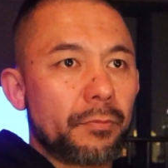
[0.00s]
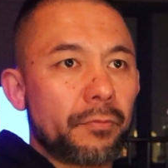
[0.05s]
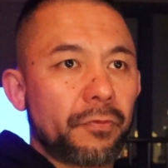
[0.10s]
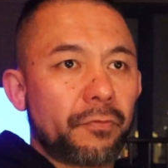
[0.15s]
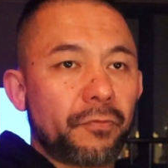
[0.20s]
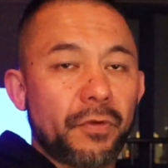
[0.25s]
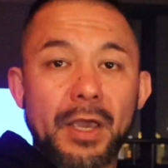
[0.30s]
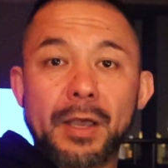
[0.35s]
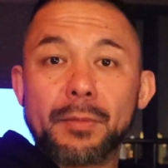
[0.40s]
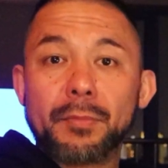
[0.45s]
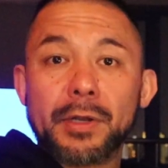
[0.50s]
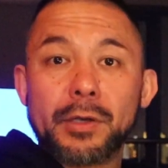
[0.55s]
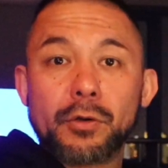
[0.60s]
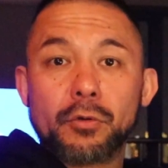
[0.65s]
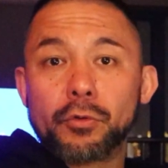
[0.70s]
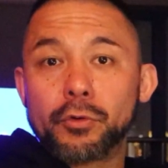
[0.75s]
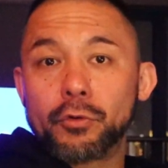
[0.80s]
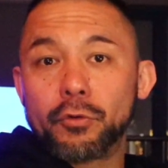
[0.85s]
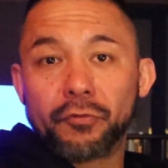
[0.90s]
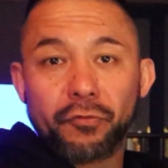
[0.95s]
family
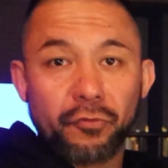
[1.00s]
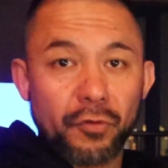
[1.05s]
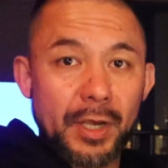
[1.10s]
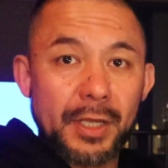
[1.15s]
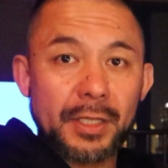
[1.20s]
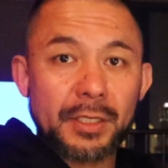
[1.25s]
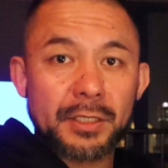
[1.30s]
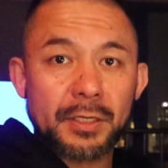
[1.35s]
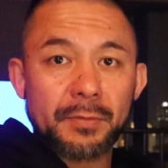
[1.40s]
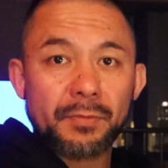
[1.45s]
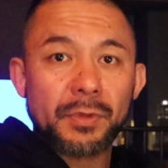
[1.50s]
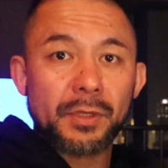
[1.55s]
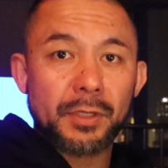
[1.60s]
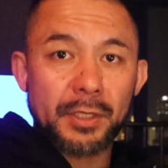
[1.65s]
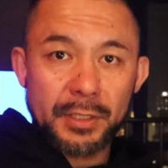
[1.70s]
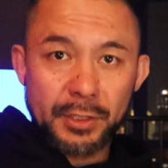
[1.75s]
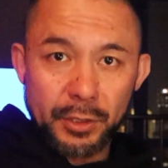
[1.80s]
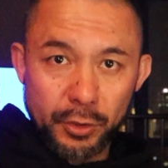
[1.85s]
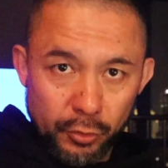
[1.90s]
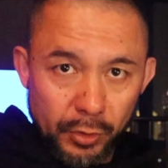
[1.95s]
or your friends.
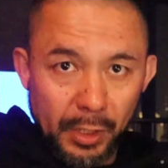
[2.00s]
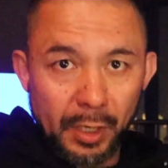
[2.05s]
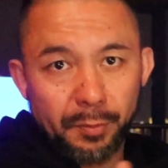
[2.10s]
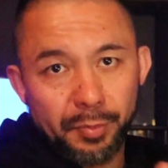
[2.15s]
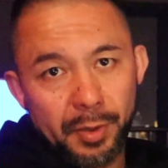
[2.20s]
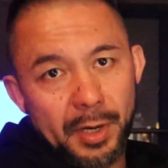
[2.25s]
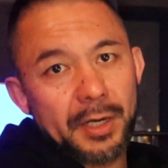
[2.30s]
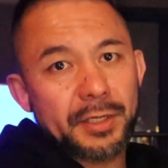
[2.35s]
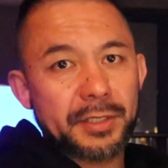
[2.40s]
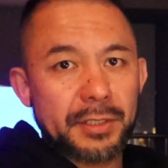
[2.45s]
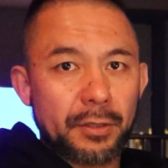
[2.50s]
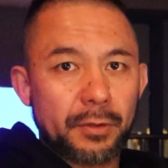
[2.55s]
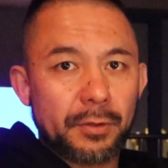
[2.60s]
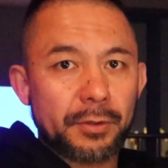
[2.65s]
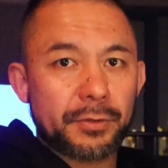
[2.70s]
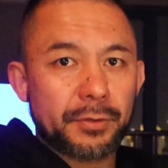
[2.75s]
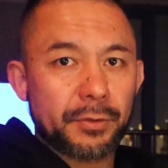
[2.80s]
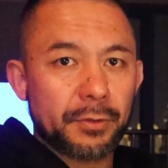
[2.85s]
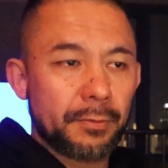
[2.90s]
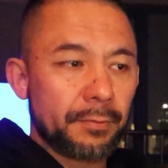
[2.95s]
This you can pass it
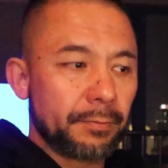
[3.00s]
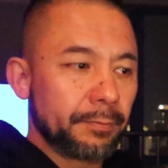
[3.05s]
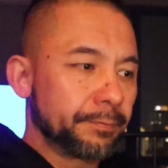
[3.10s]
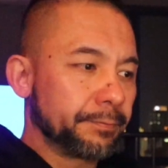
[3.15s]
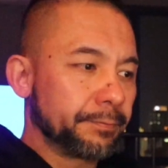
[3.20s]
on to.